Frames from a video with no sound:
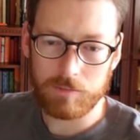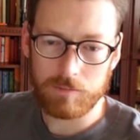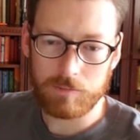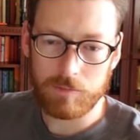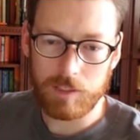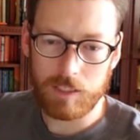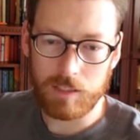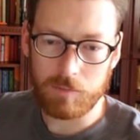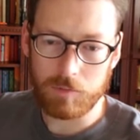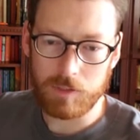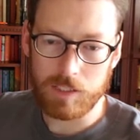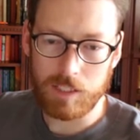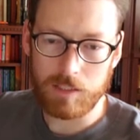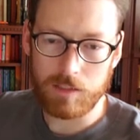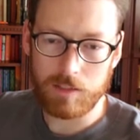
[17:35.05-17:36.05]
and we'll
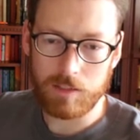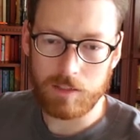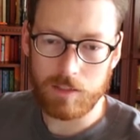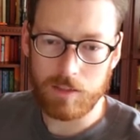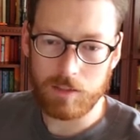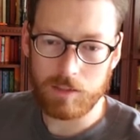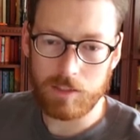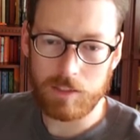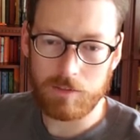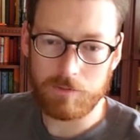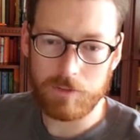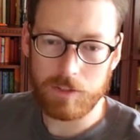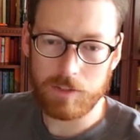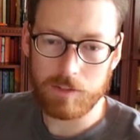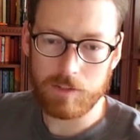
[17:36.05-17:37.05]
set on holiday to
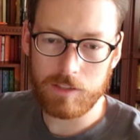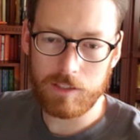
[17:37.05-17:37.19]
false.